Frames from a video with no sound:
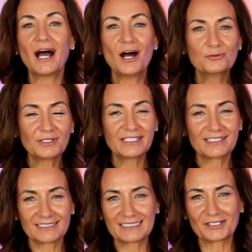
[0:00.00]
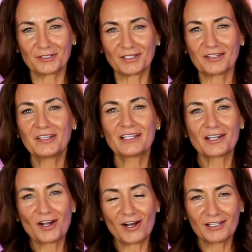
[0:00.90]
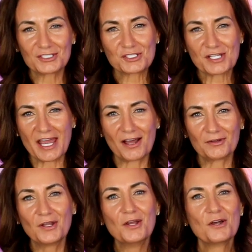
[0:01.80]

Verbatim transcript: only consider living in a college town